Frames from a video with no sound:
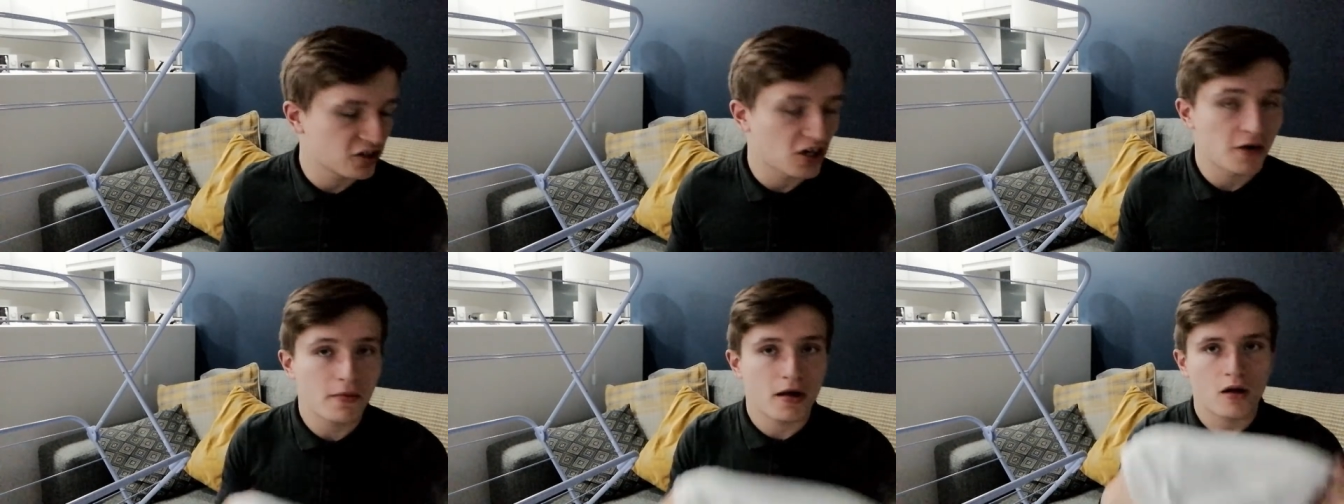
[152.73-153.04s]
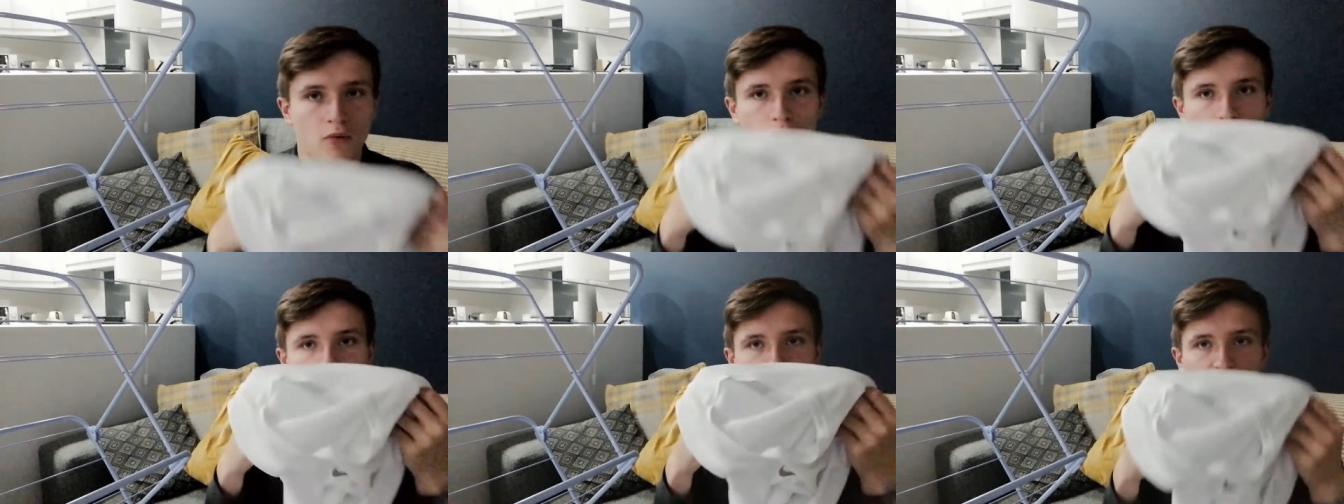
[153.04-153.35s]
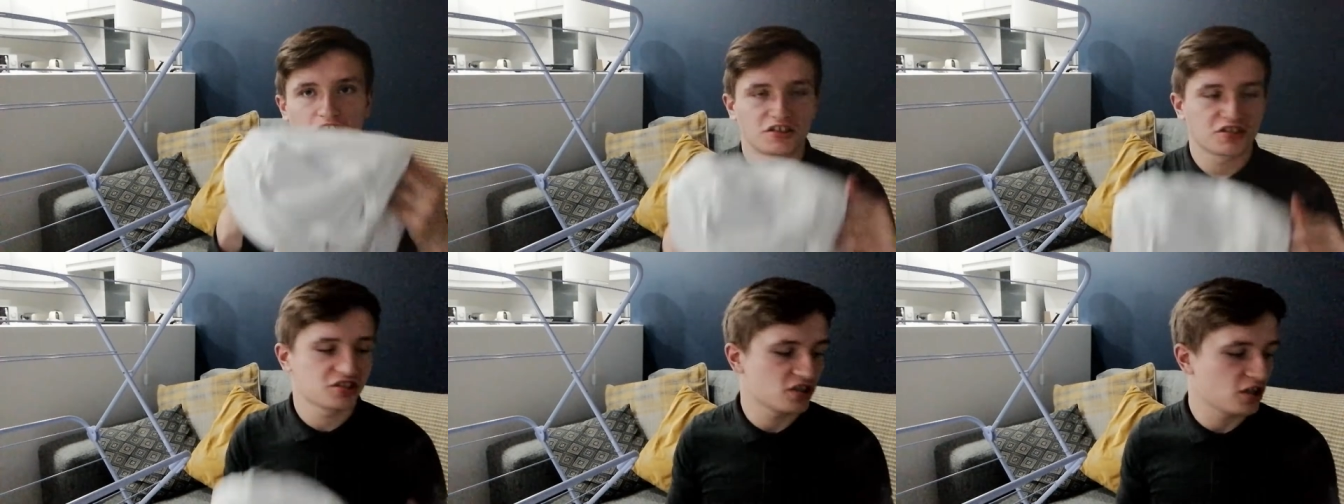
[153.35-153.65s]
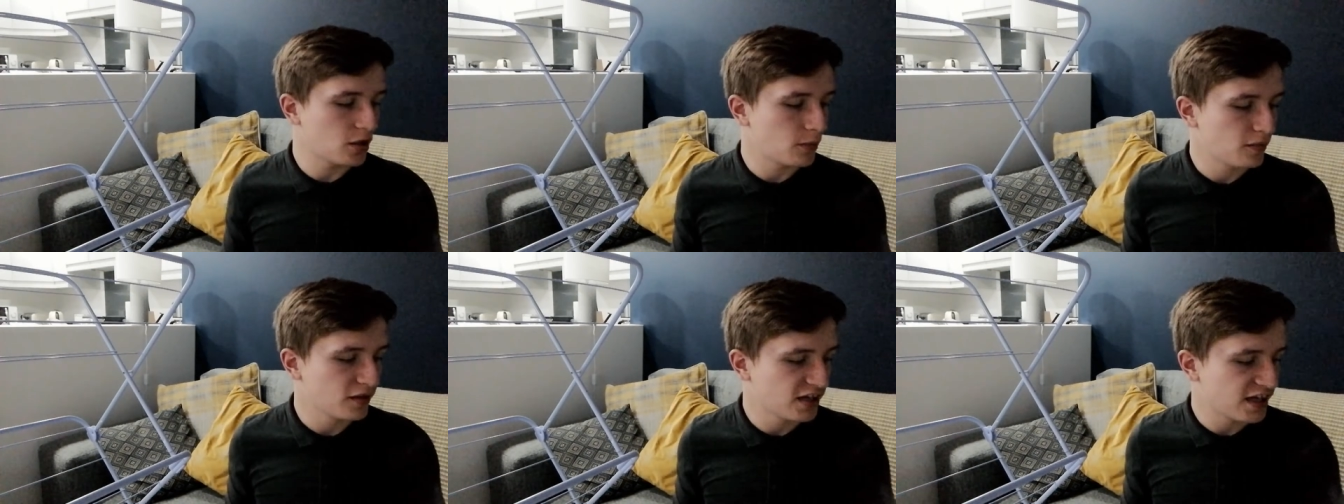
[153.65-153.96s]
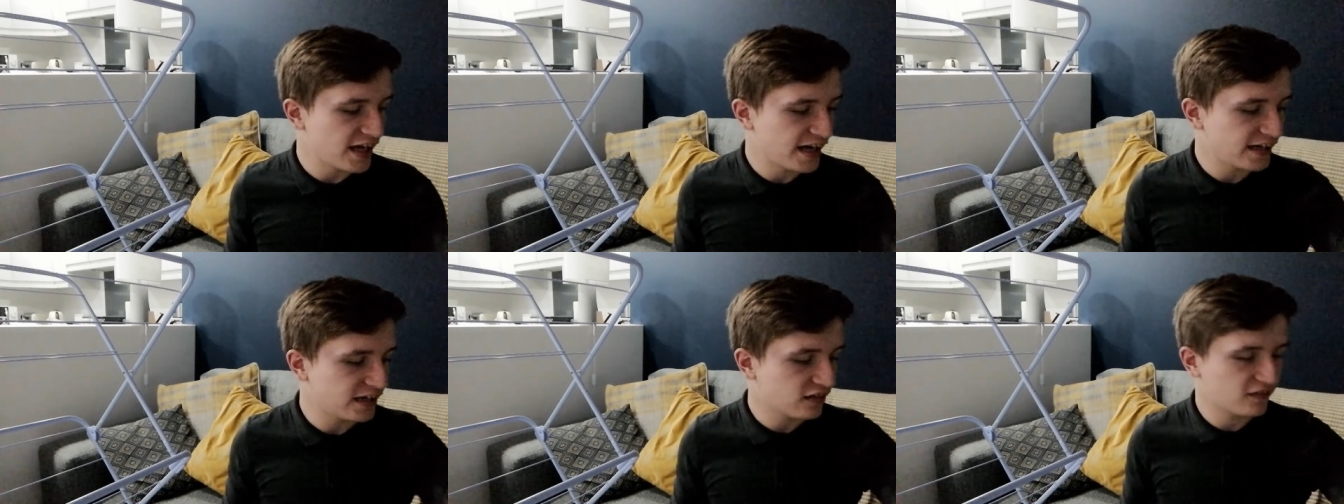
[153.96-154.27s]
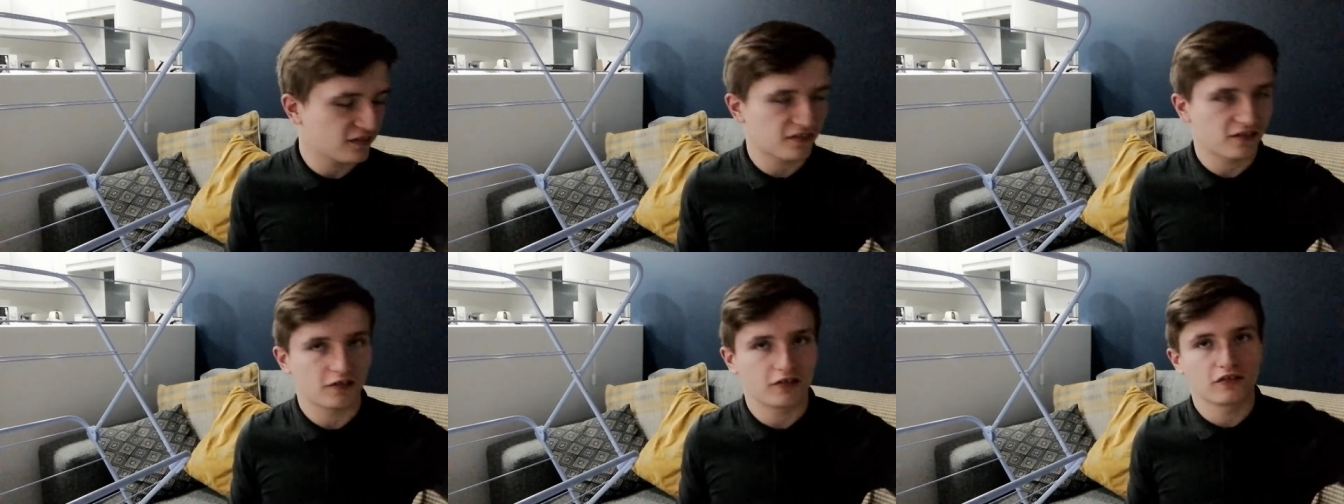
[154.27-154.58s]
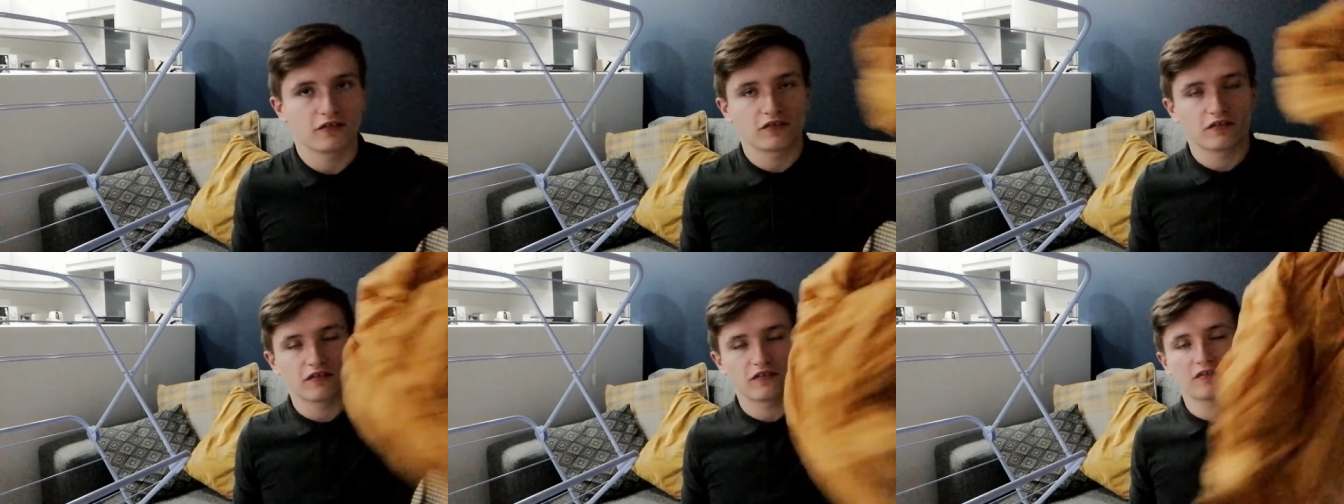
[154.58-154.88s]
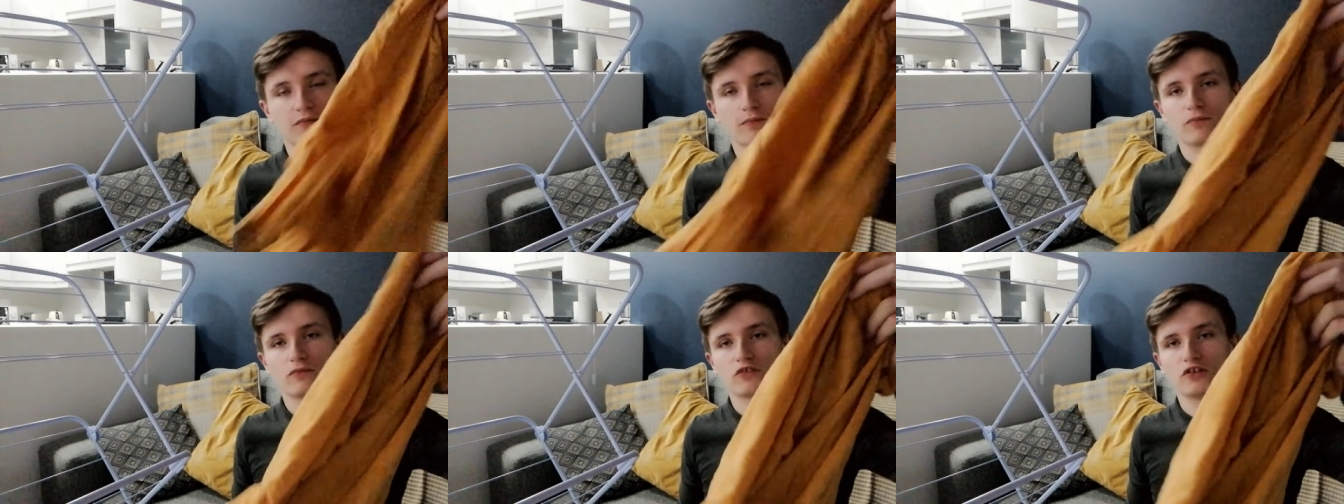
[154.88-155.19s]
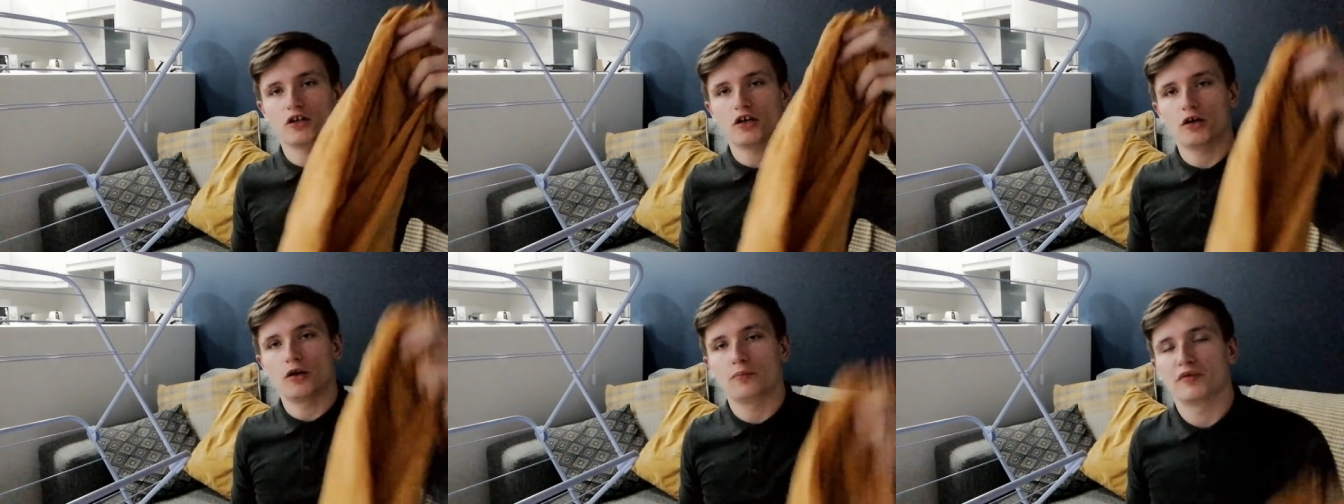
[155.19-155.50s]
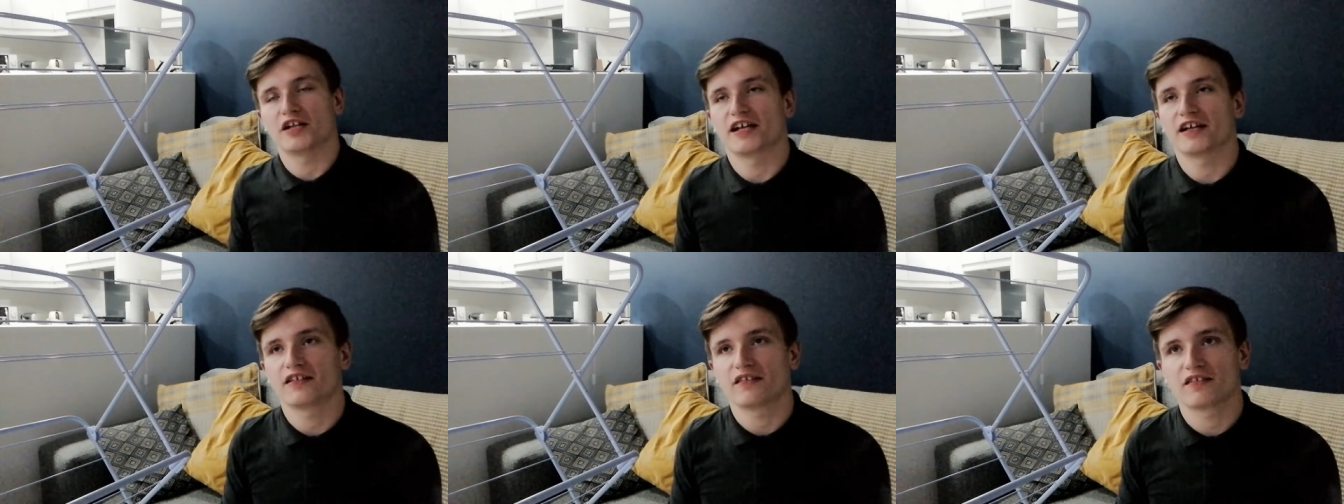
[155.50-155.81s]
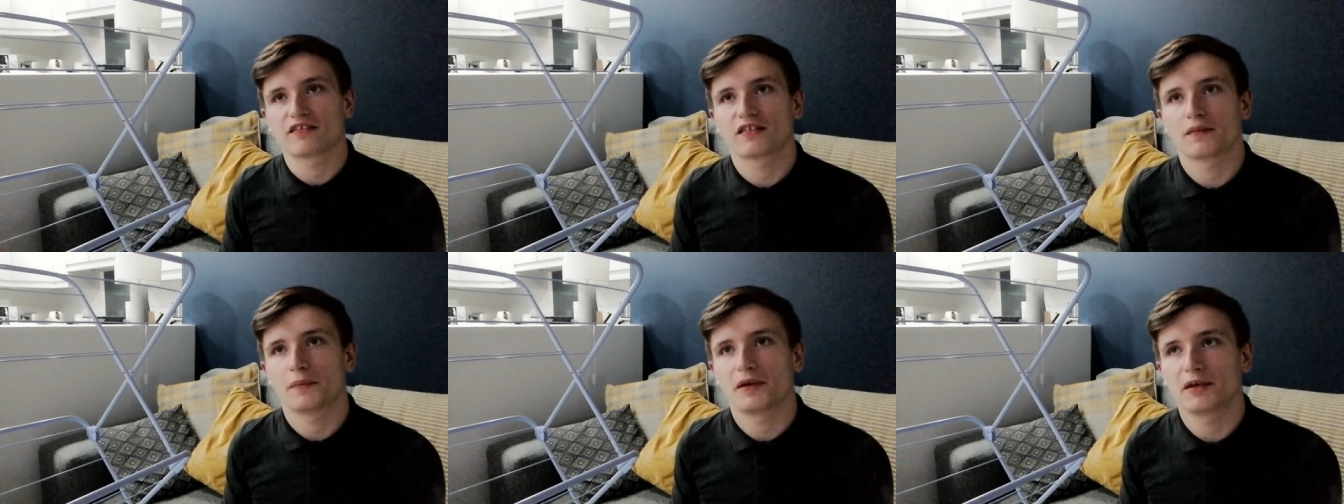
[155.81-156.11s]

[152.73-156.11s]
They're all washed, and all my lights, and not all my lights.